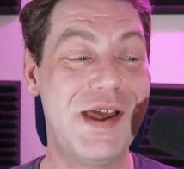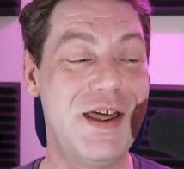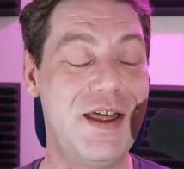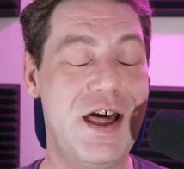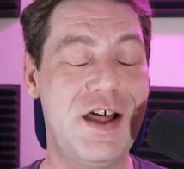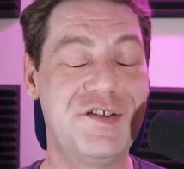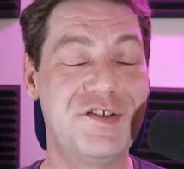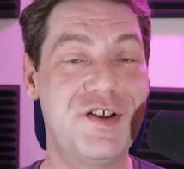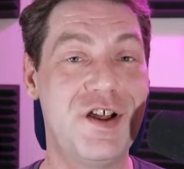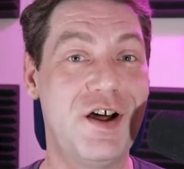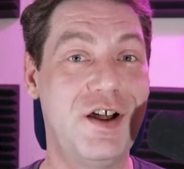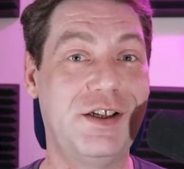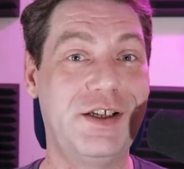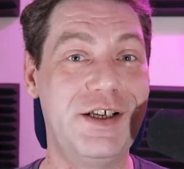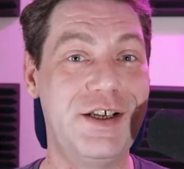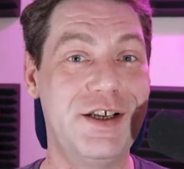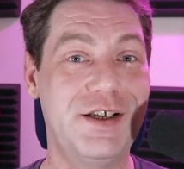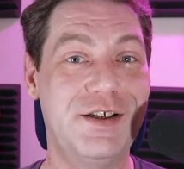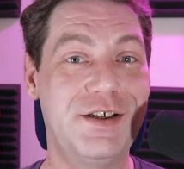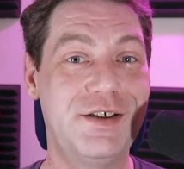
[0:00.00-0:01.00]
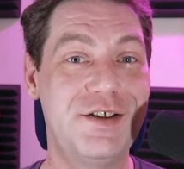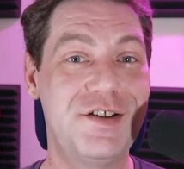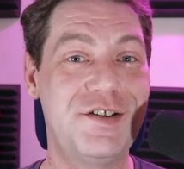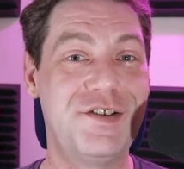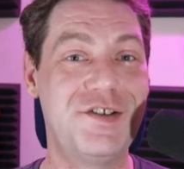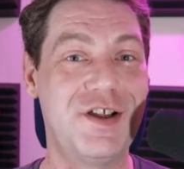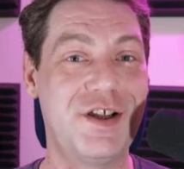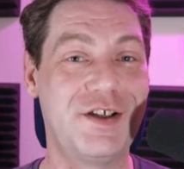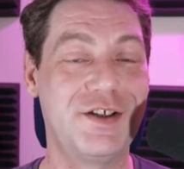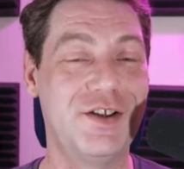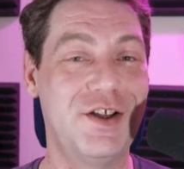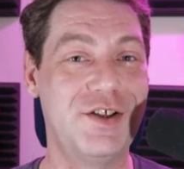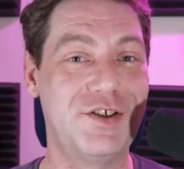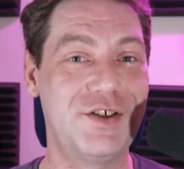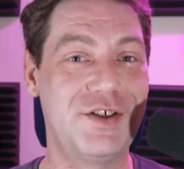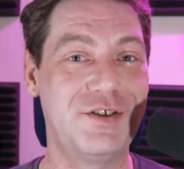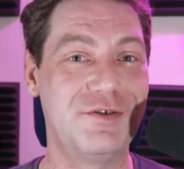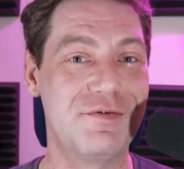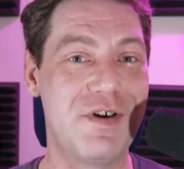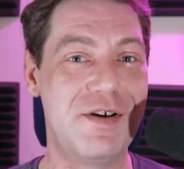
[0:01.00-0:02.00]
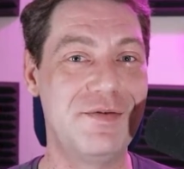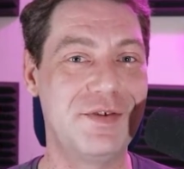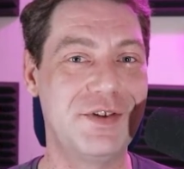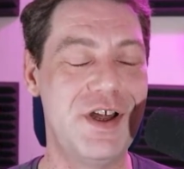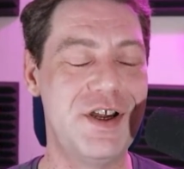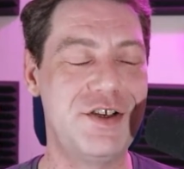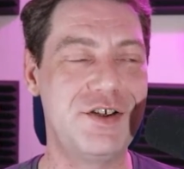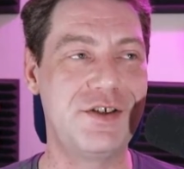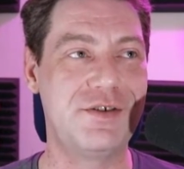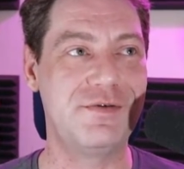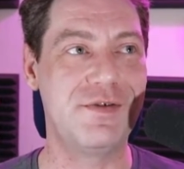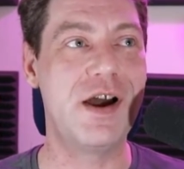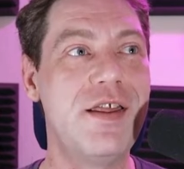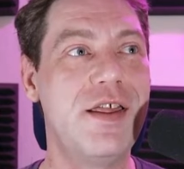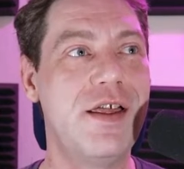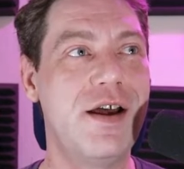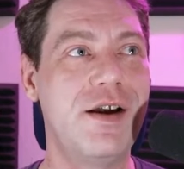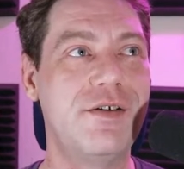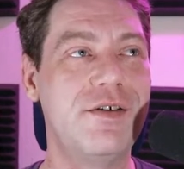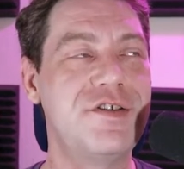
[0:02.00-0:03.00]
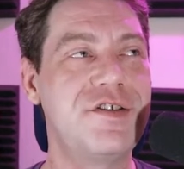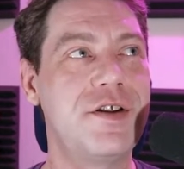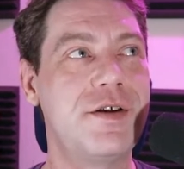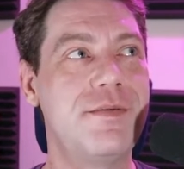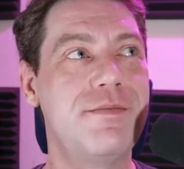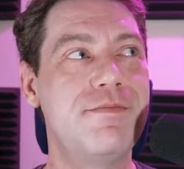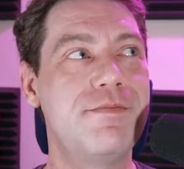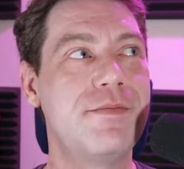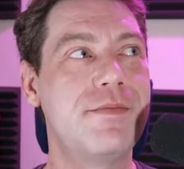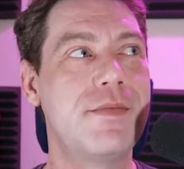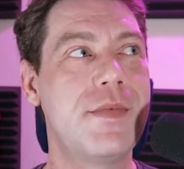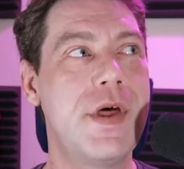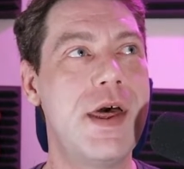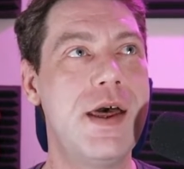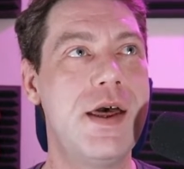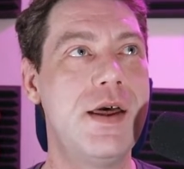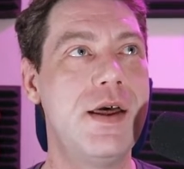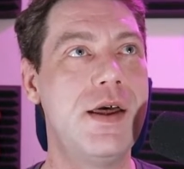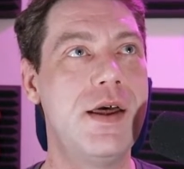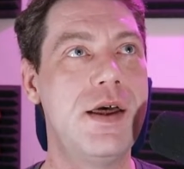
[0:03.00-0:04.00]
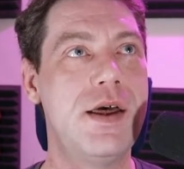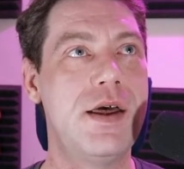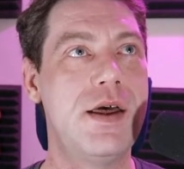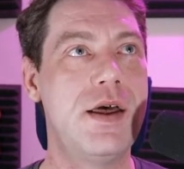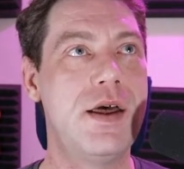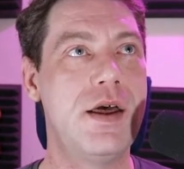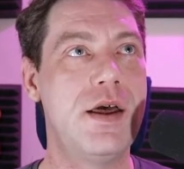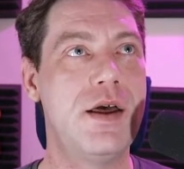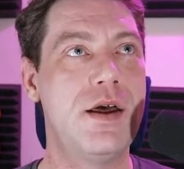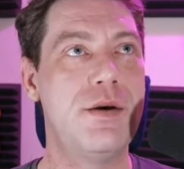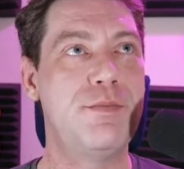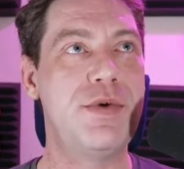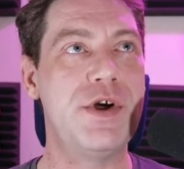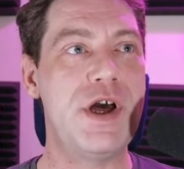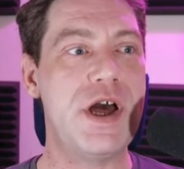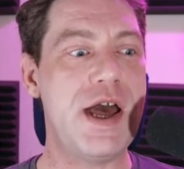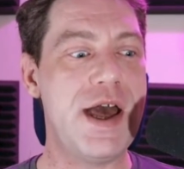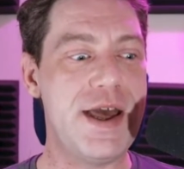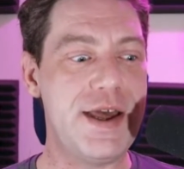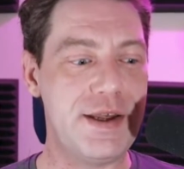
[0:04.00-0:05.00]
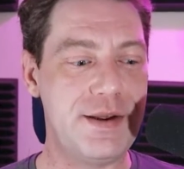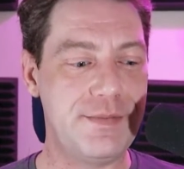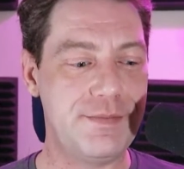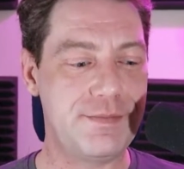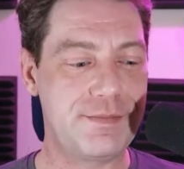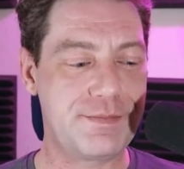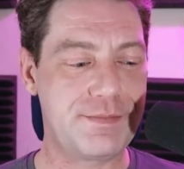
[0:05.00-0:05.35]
That's hardly a psychological revelation there, is it? But hey,